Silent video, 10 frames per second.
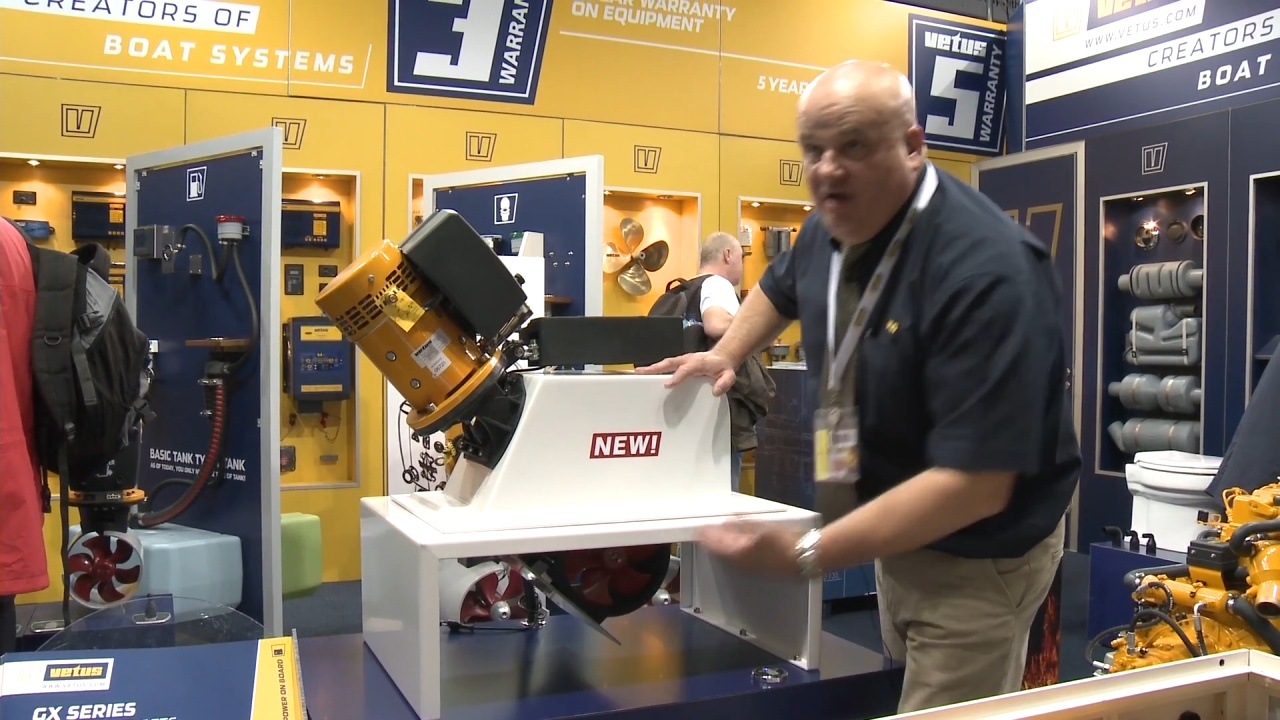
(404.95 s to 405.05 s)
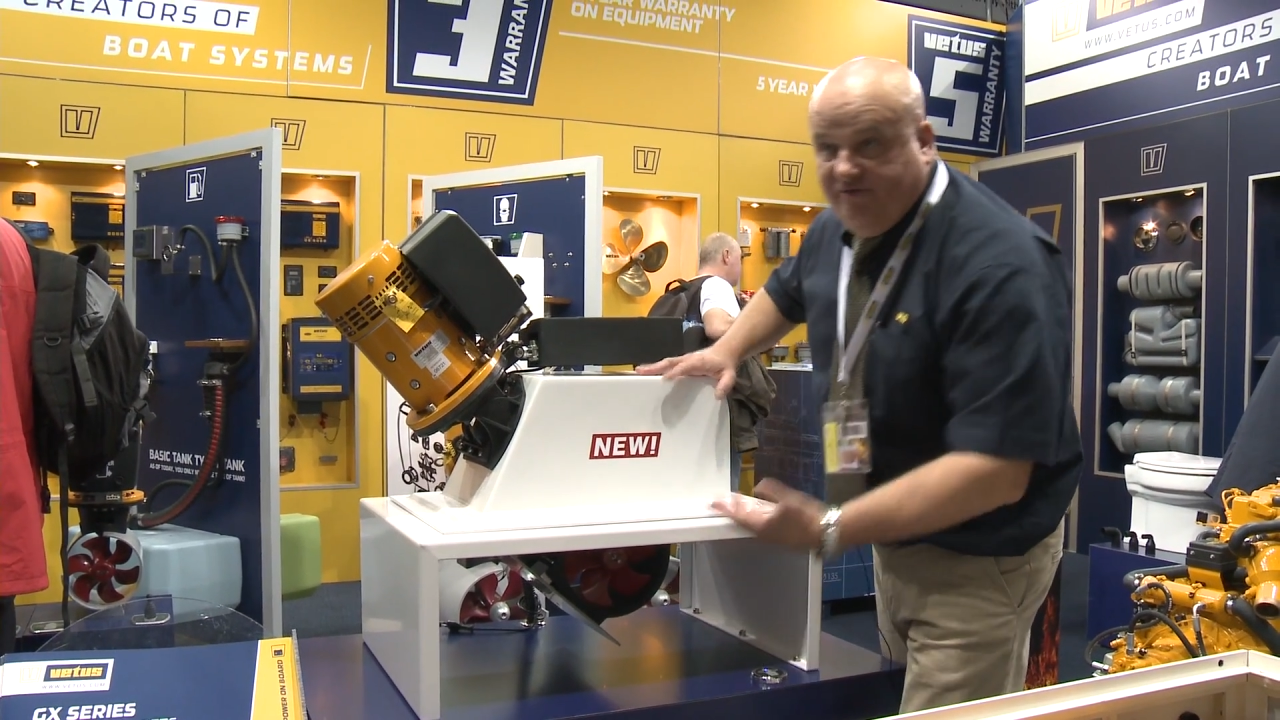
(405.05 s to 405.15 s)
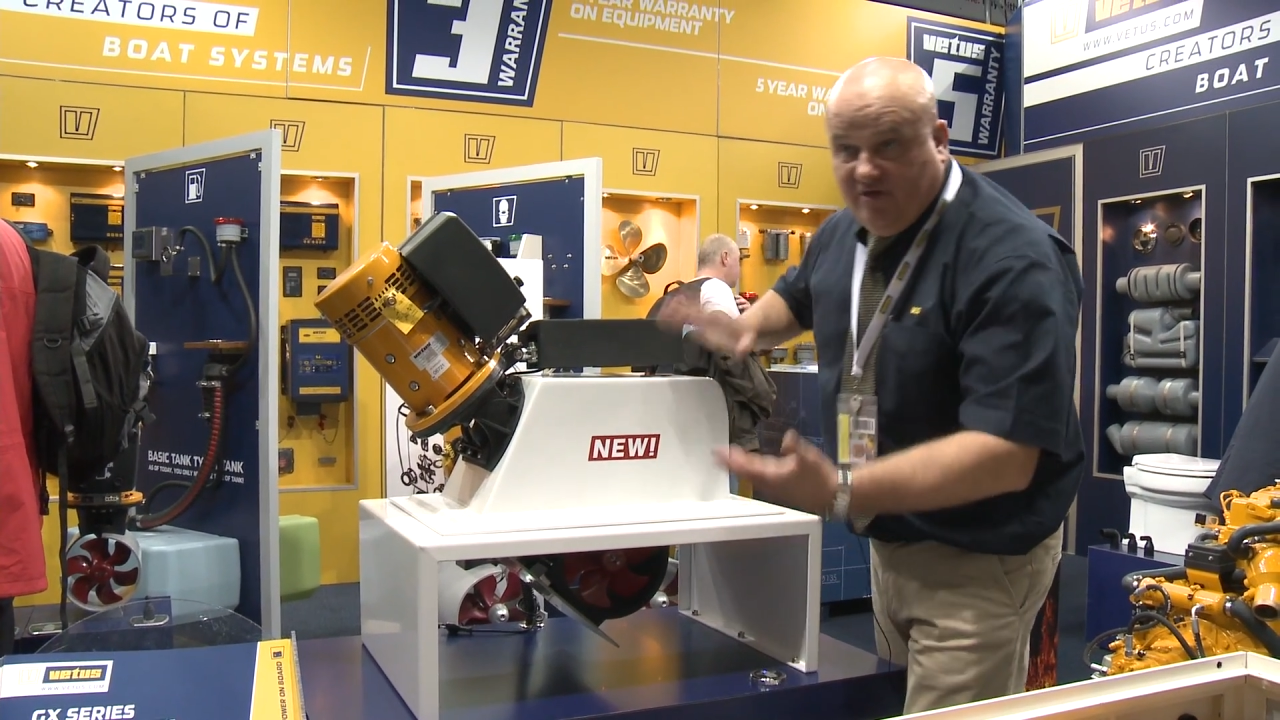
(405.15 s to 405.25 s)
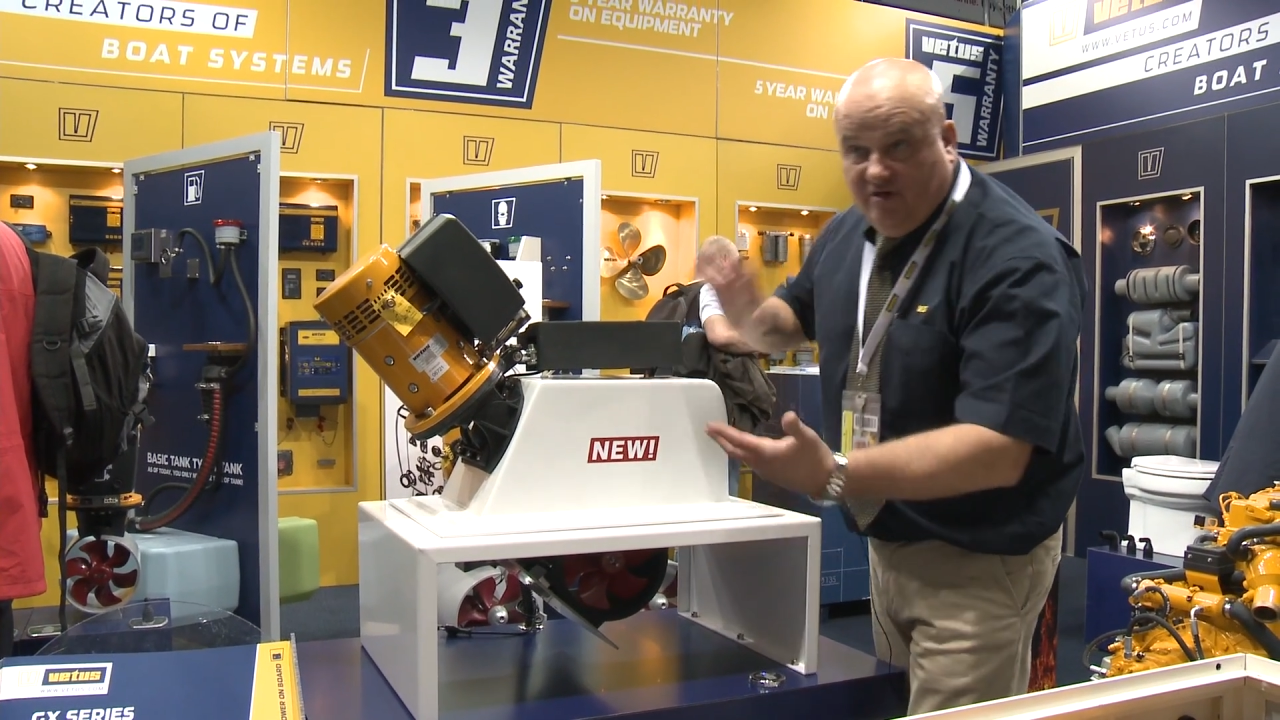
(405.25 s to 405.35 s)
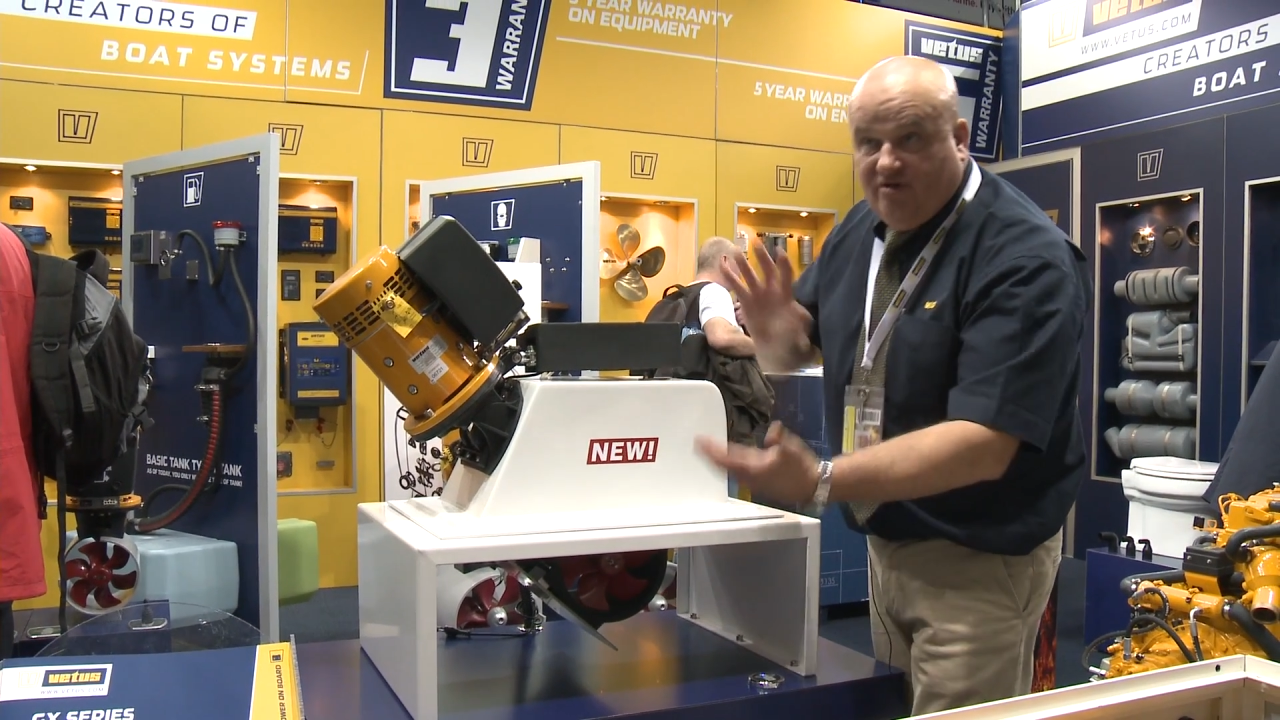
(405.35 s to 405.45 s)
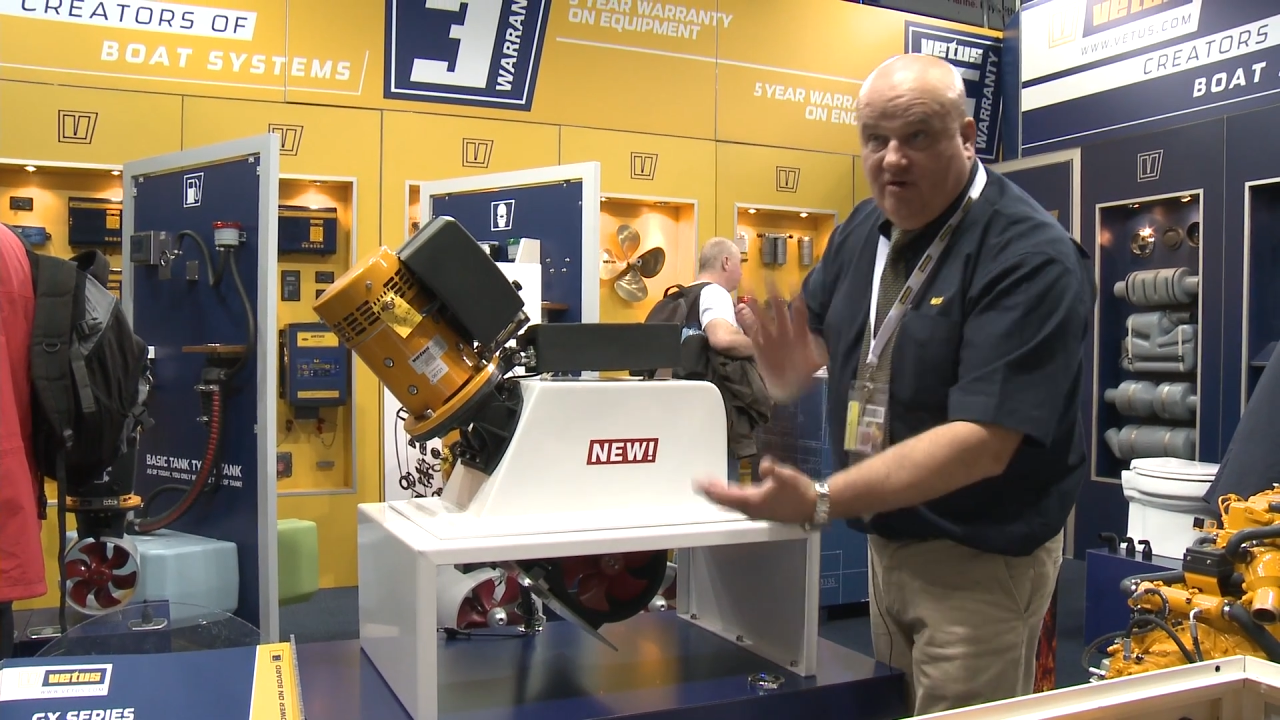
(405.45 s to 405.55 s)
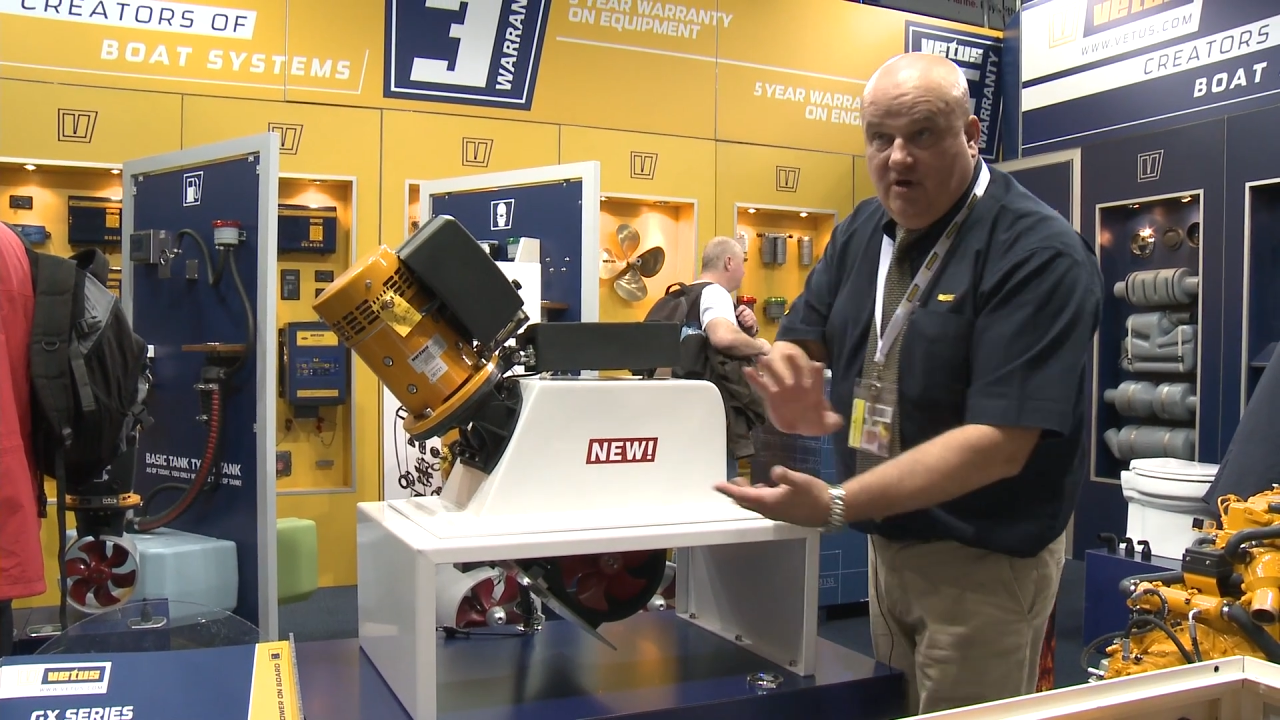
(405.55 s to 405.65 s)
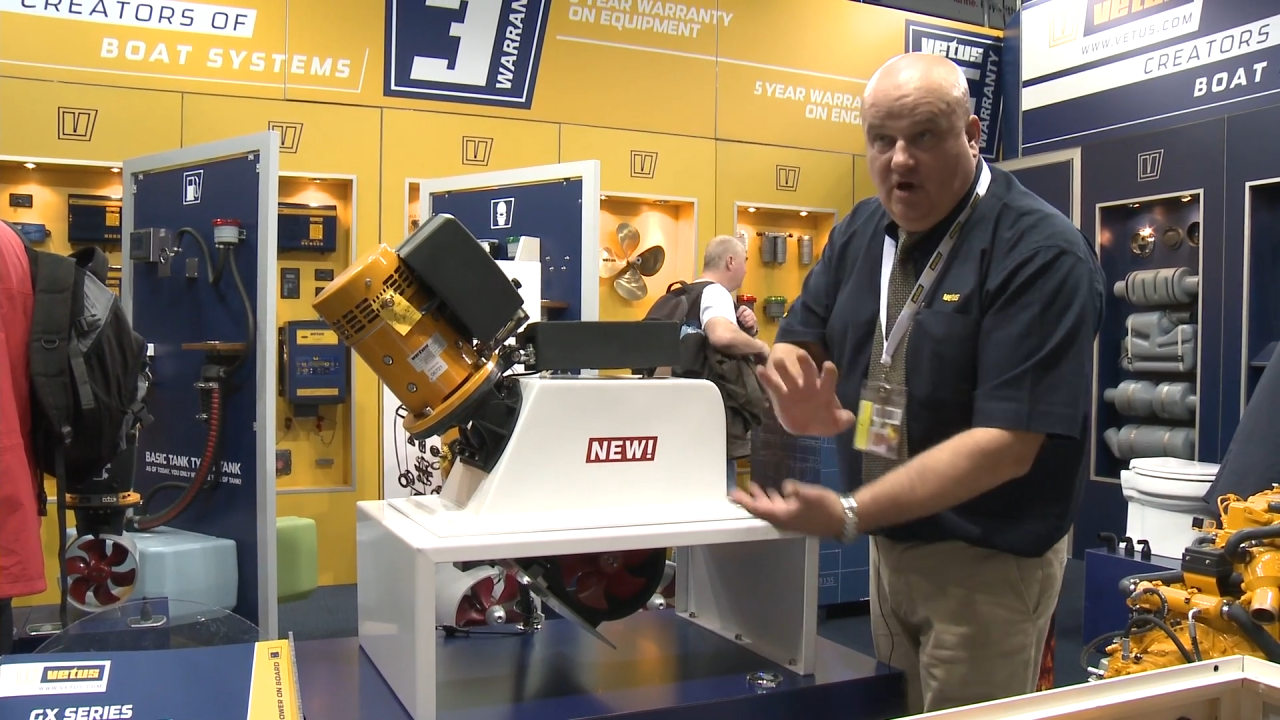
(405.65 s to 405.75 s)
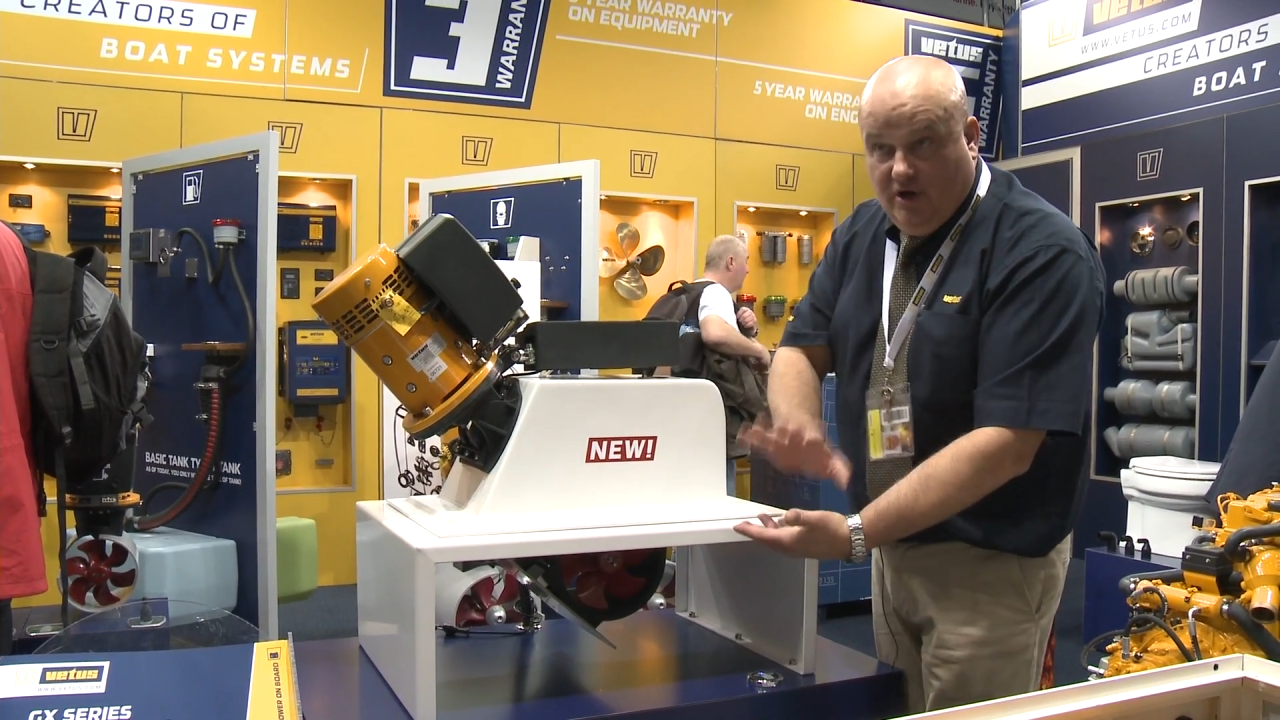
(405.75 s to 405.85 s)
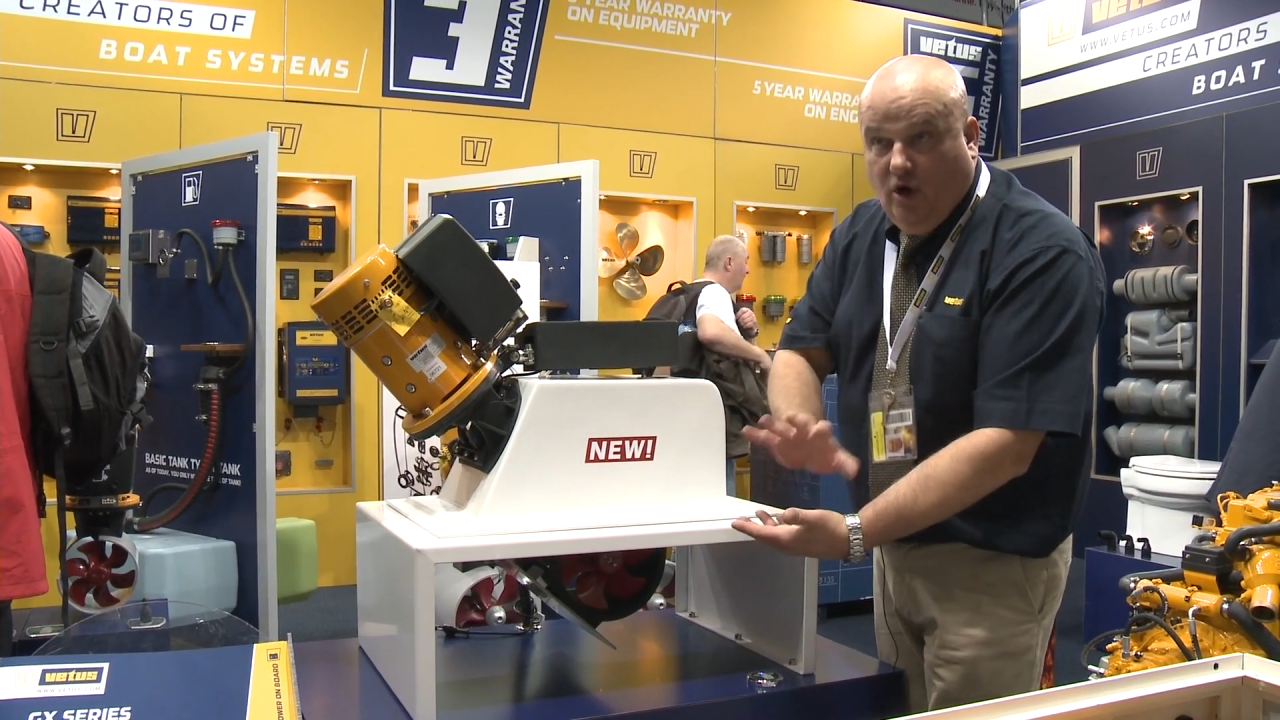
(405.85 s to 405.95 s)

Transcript: if there's an